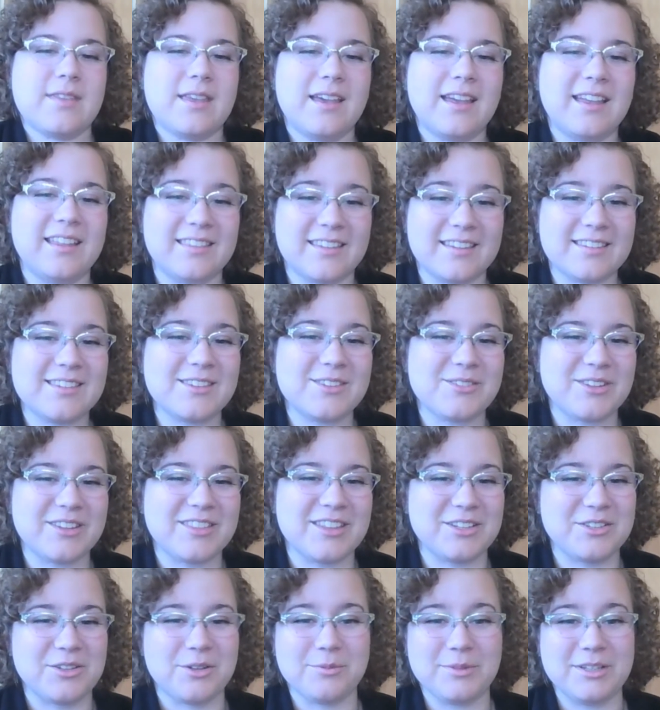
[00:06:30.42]
and this is what
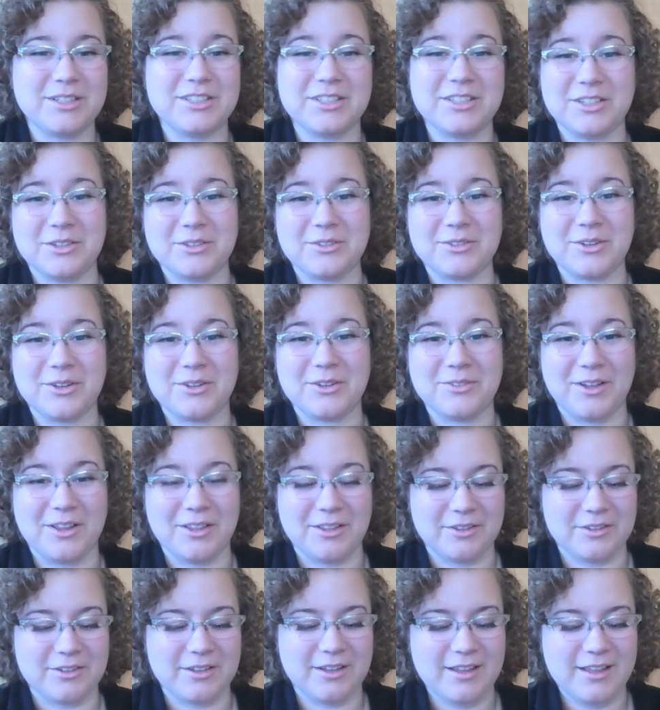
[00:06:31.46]
they told me to do, so I
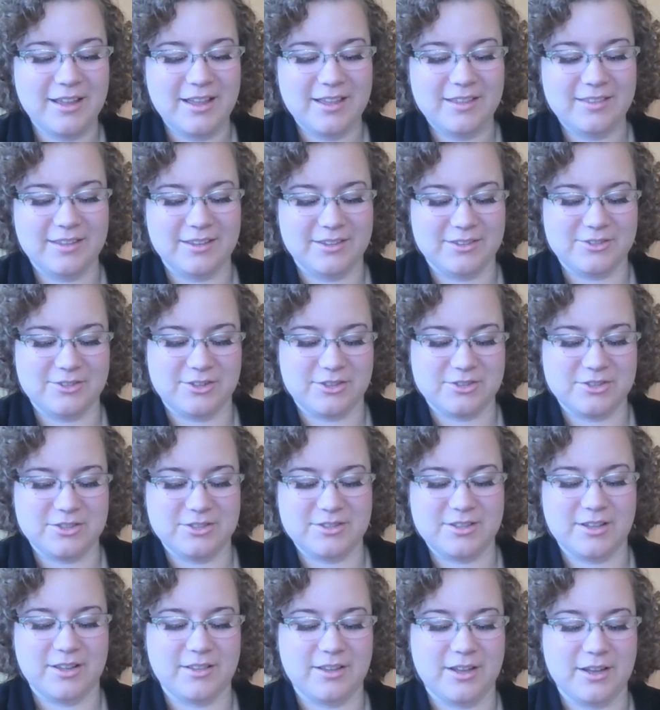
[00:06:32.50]
followed the
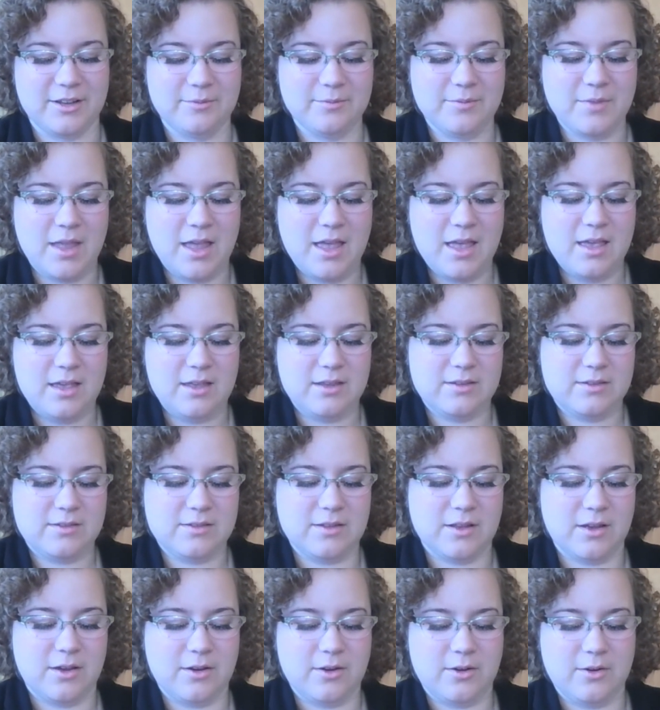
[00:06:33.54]
instructions online.
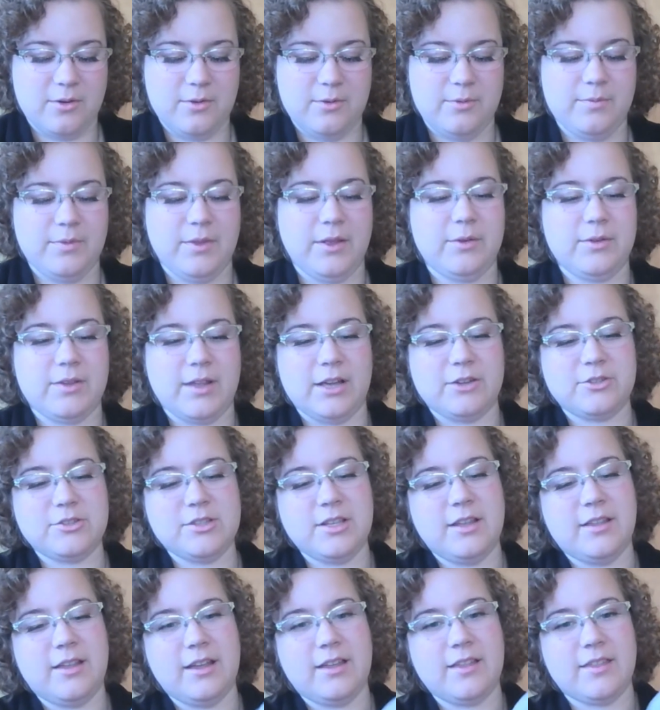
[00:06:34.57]
So it was
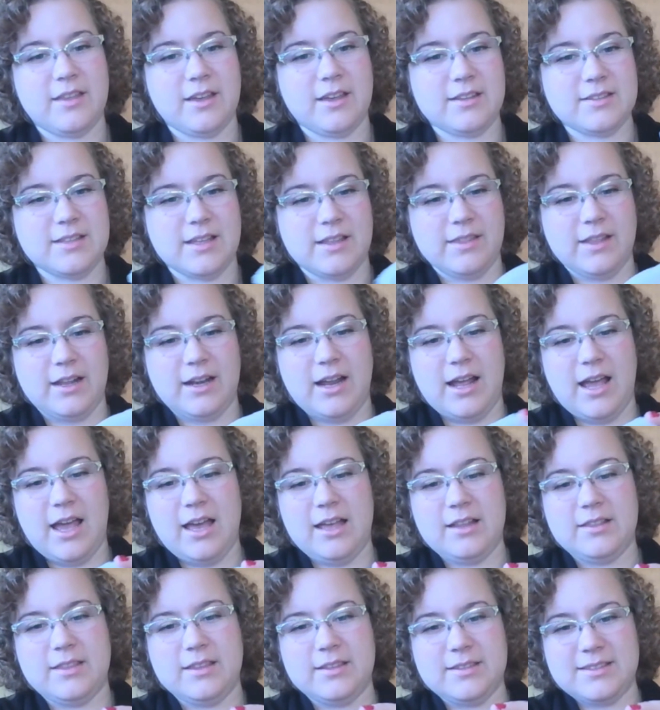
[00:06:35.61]
actually like this, and then it
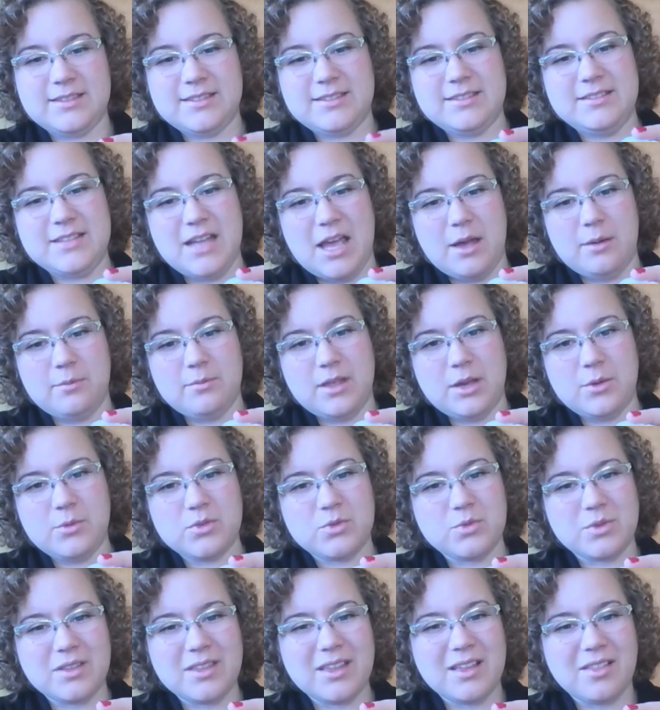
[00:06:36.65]
had this stem that was
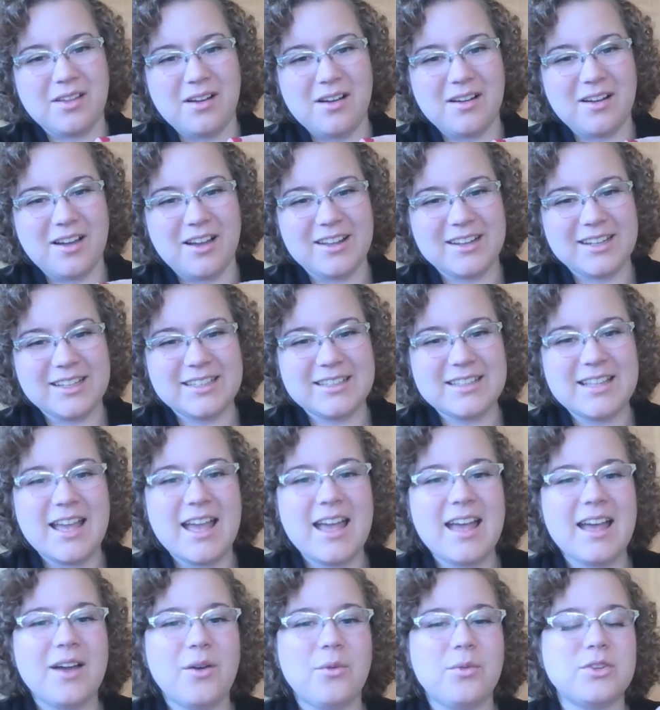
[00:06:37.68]
really long on it,
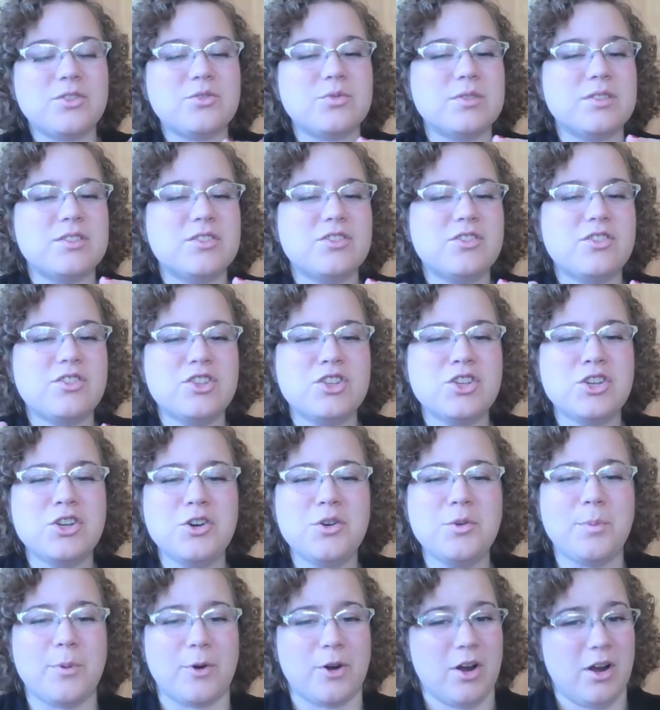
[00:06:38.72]
which was
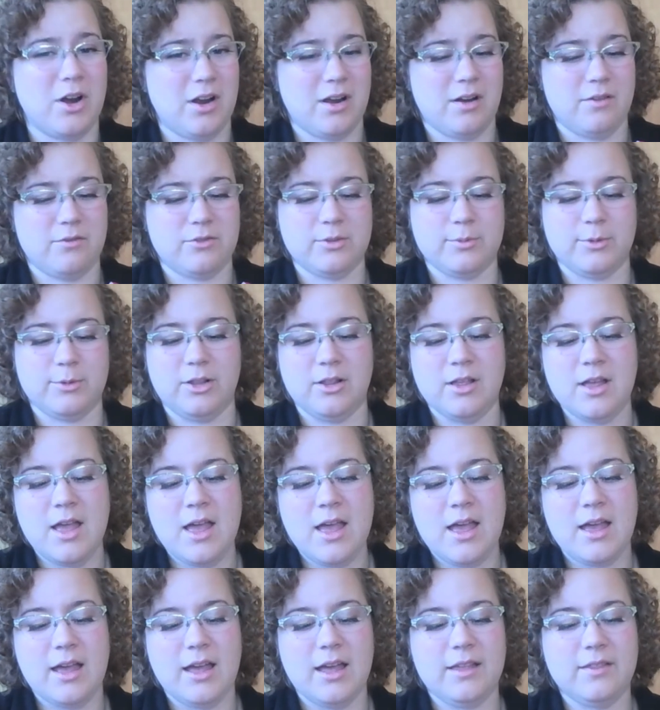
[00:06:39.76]
super uncomfortable.
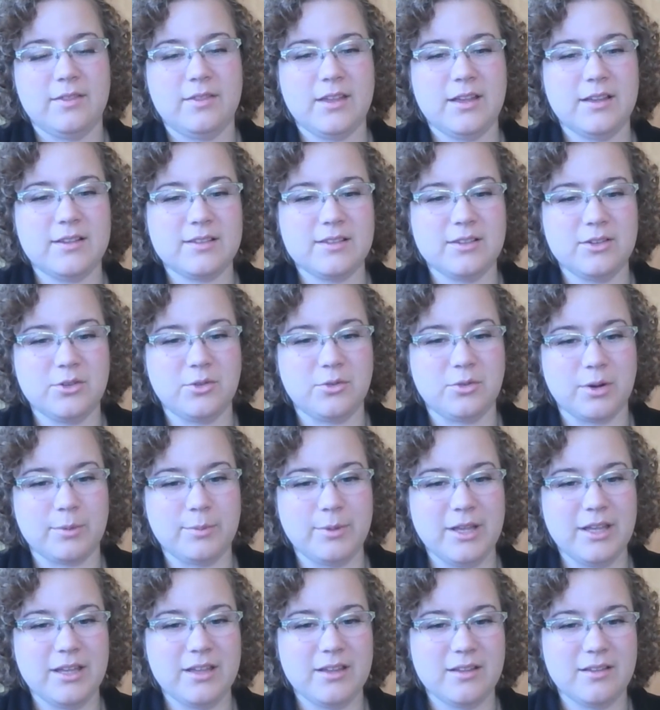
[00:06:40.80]
And these little
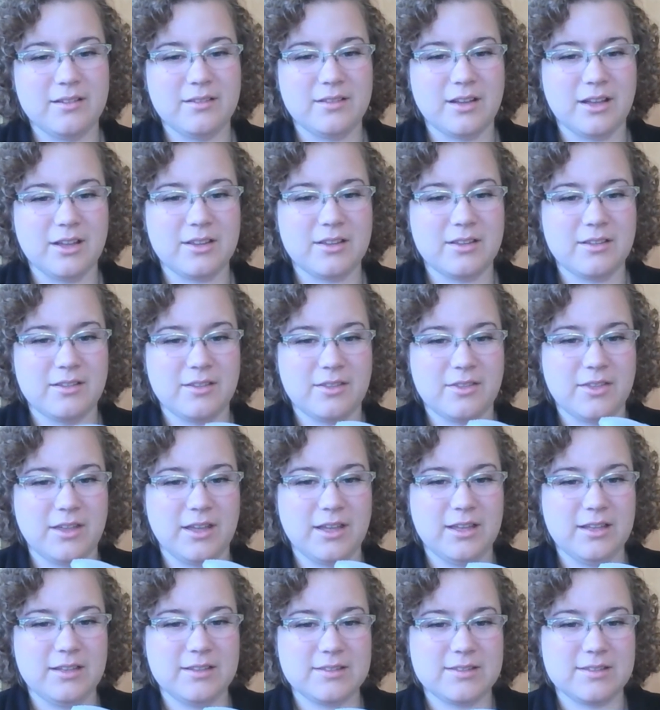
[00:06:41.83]
grippy knot
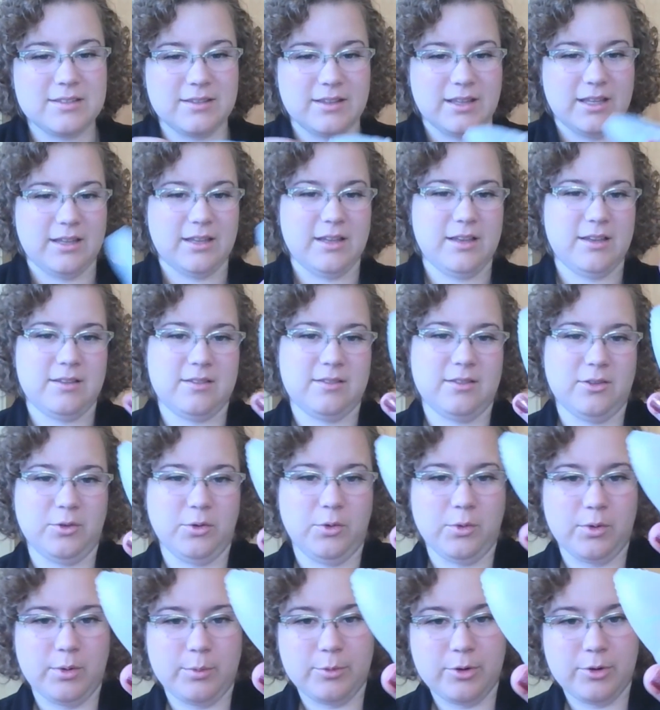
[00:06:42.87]
thingies, it has little
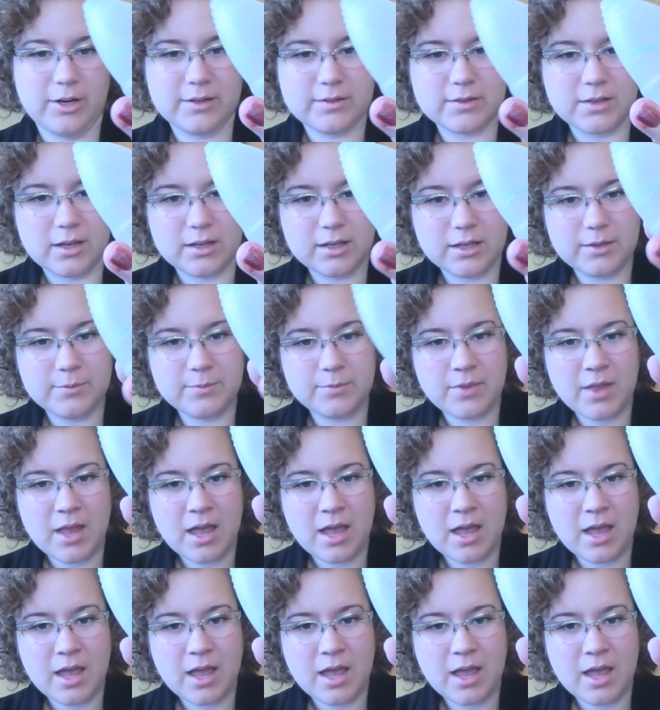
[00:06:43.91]
grip rings on it,